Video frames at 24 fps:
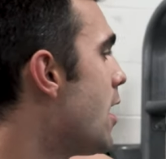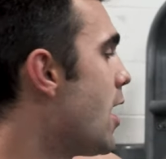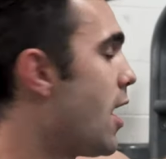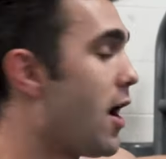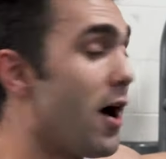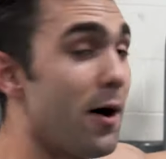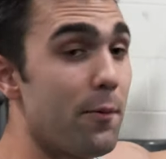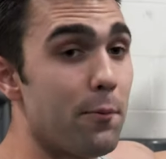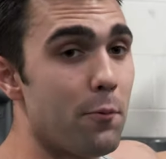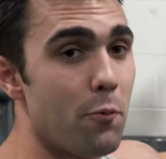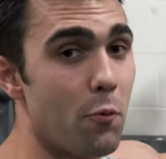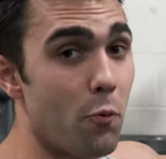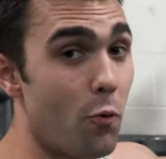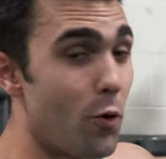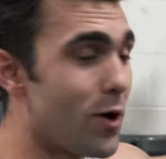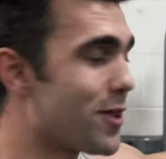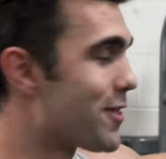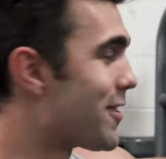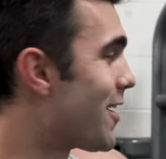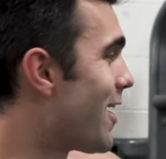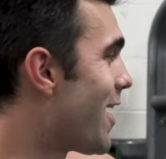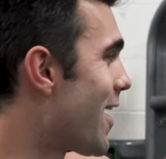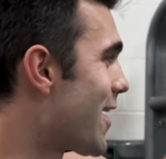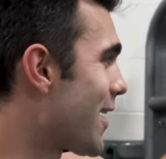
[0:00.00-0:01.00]
Um,
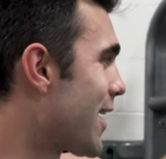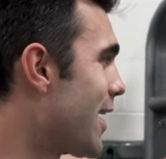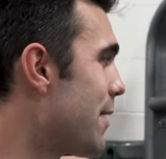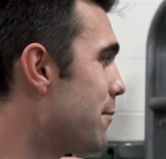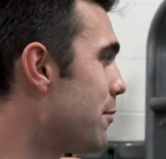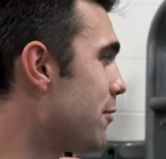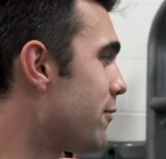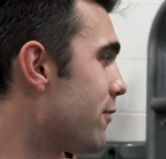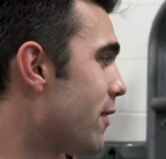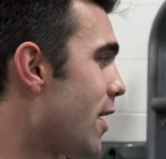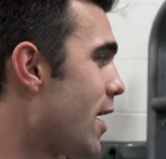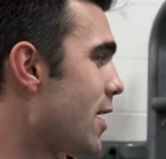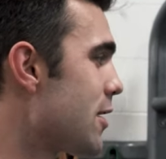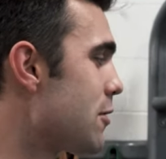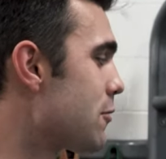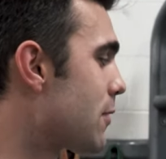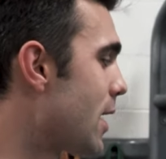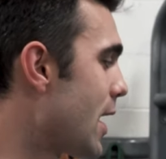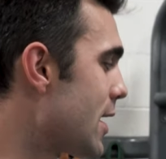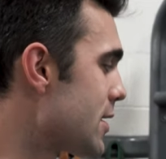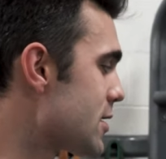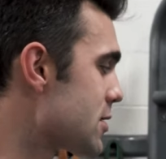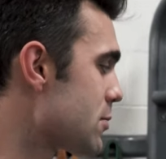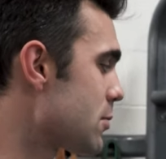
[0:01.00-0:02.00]
with the high cable fly, you
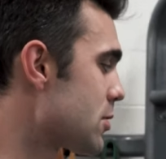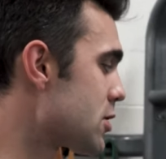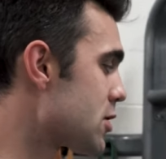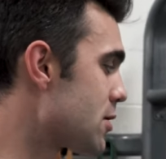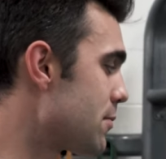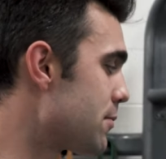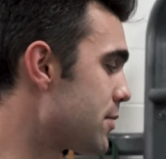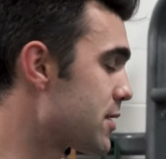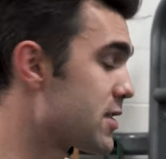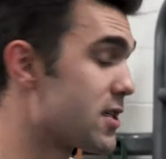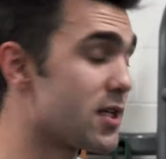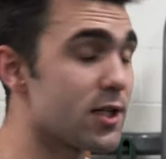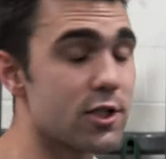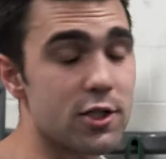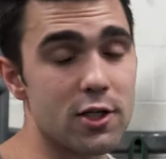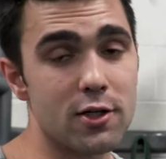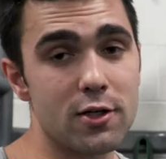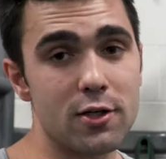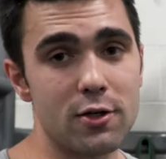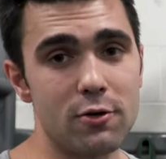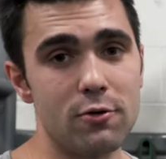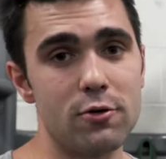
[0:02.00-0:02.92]
can switch the position,